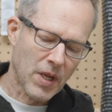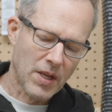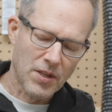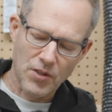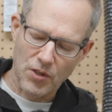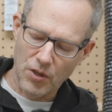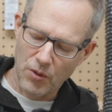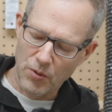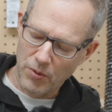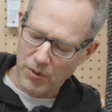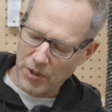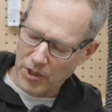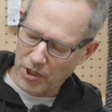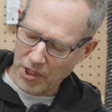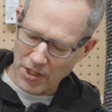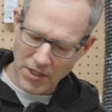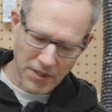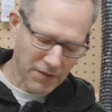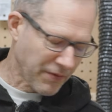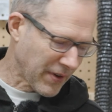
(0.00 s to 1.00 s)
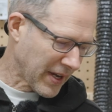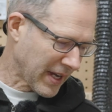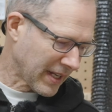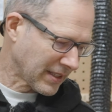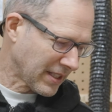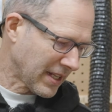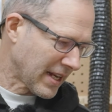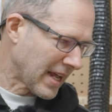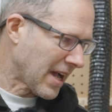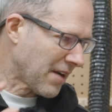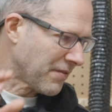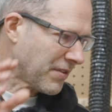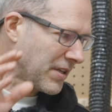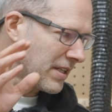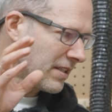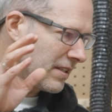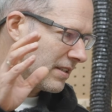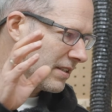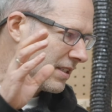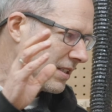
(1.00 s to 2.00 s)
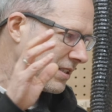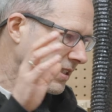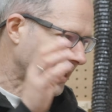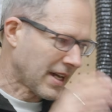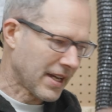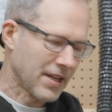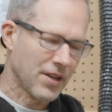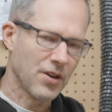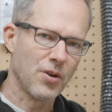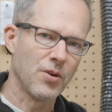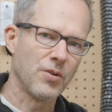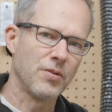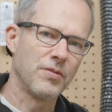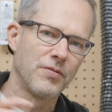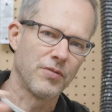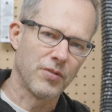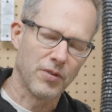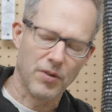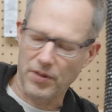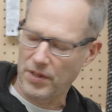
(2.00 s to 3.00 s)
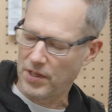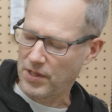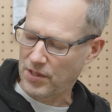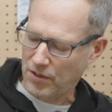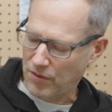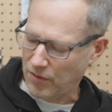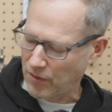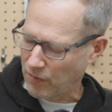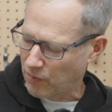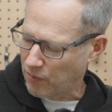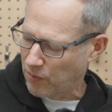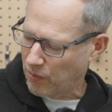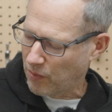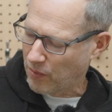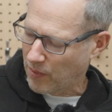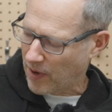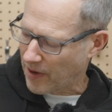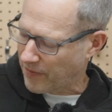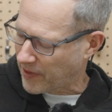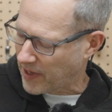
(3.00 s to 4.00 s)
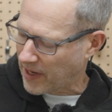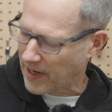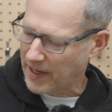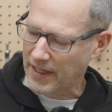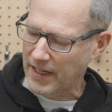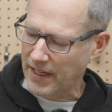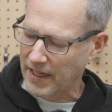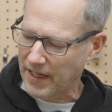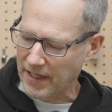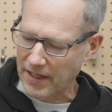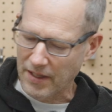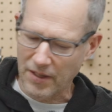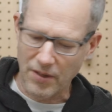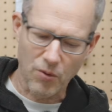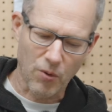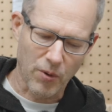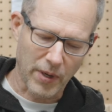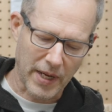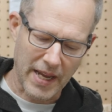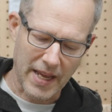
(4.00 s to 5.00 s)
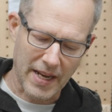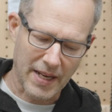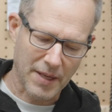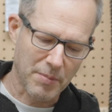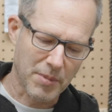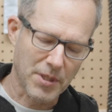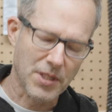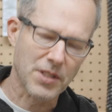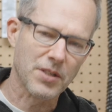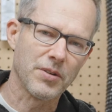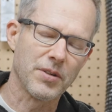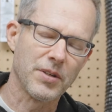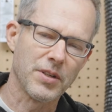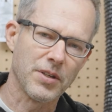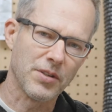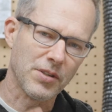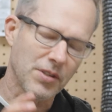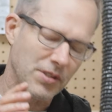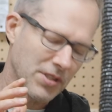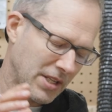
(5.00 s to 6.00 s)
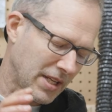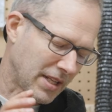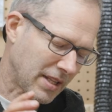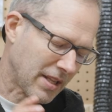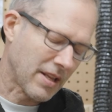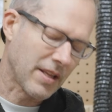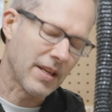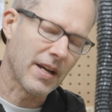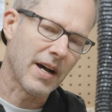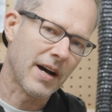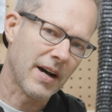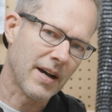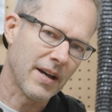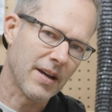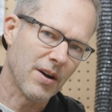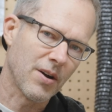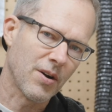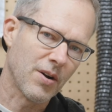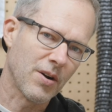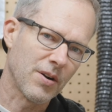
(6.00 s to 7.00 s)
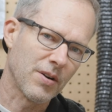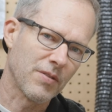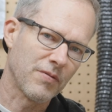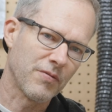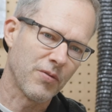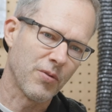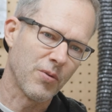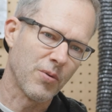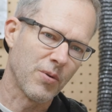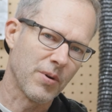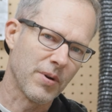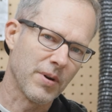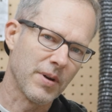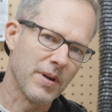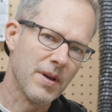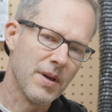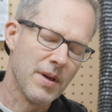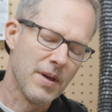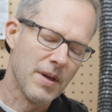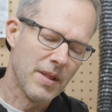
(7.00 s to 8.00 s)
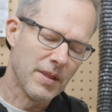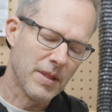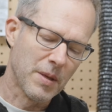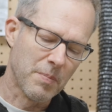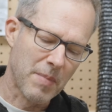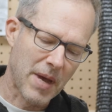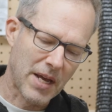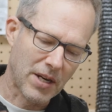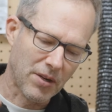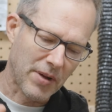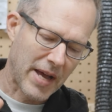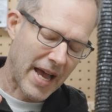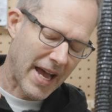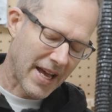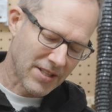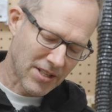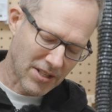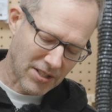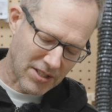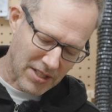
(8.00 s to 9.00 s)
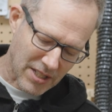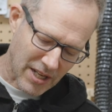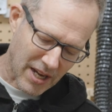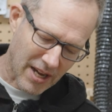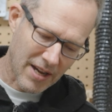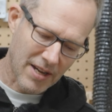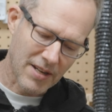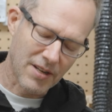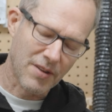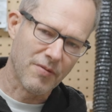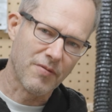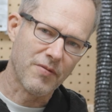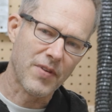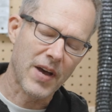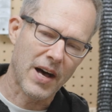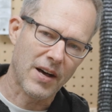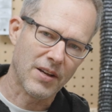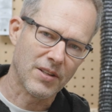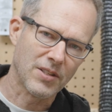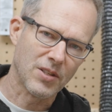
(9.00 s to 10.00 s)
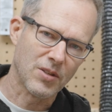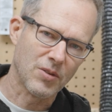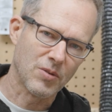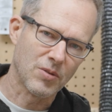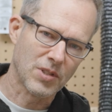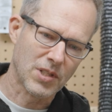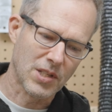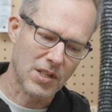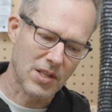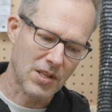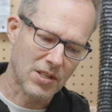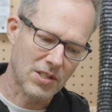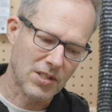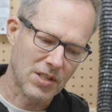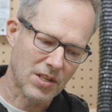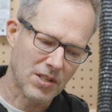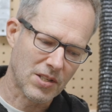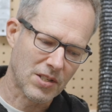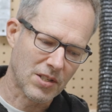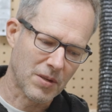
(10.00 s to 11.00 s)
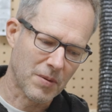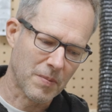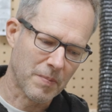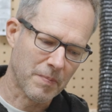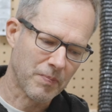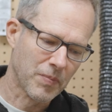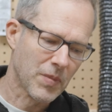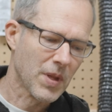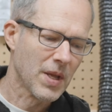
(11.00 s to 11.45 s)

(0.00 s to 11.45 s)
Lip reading: So just the fact that having the diode for all this, the rough cutting and organic materials, and then the IR for the metal adds a ton of value to this system.